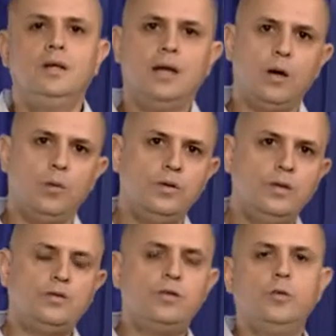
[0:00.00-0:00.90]
Now, in
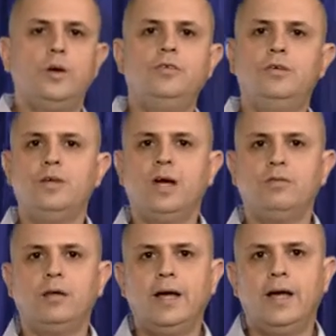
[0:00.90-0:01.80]
this situation, you
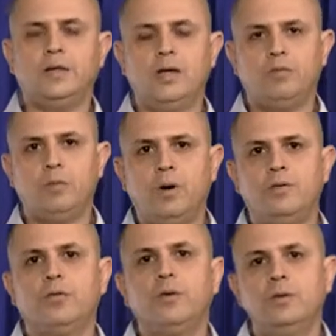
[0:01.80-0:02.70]
have a lag, you have a
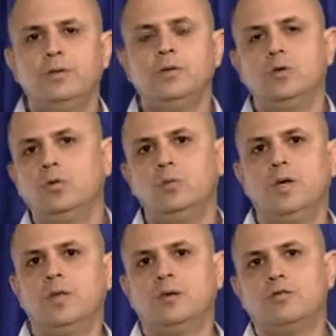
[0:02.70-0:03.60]
buffer. You
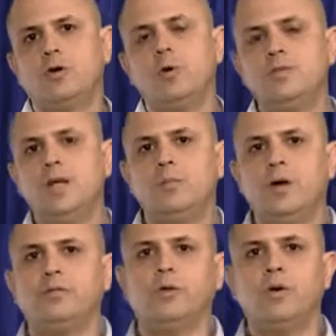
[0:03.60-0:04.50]
either chose that
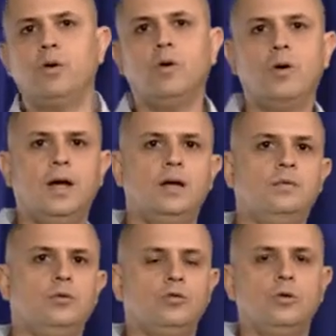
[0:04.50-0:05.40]
buffer or
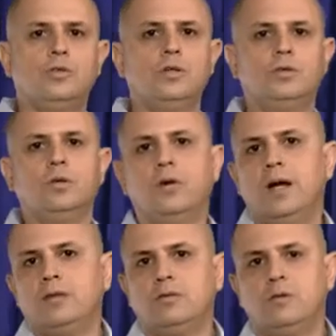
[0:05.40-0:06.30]
had to choose it or
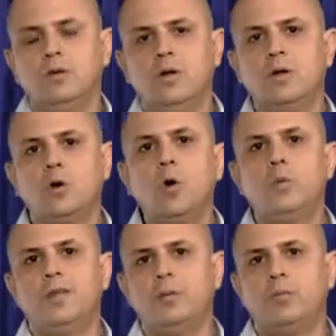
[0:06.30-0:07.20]
had to
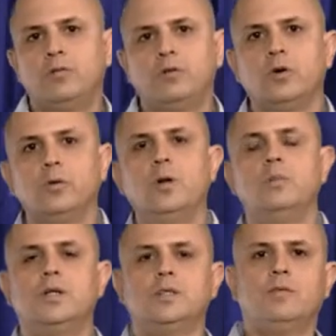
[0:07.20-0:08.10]
cope with that buffer
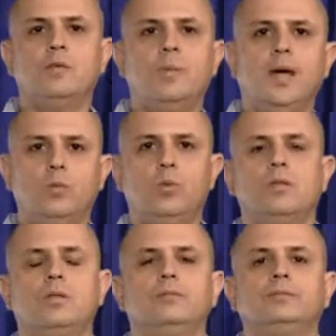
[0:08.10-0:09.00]
because of the
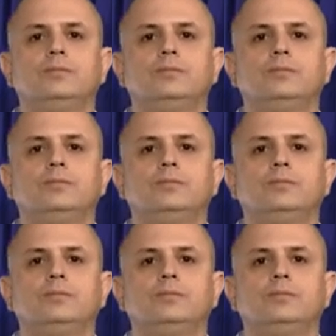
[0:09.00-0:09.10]
bandwidth.